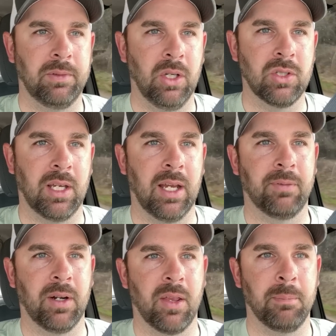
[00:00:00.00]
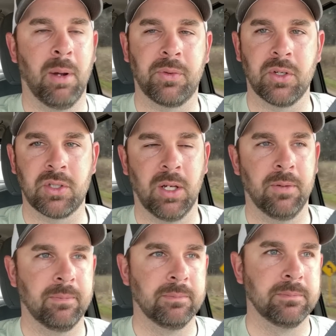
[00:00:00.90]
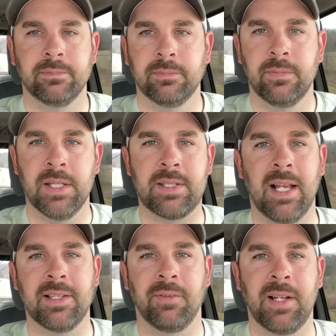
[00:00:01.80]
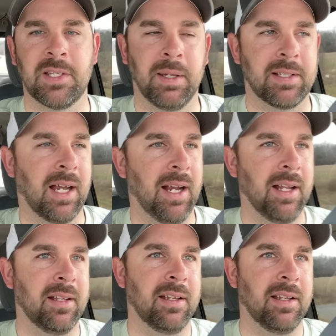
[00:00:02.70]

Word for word: usually ain't for another month or so. This kind of stuff gets me excited,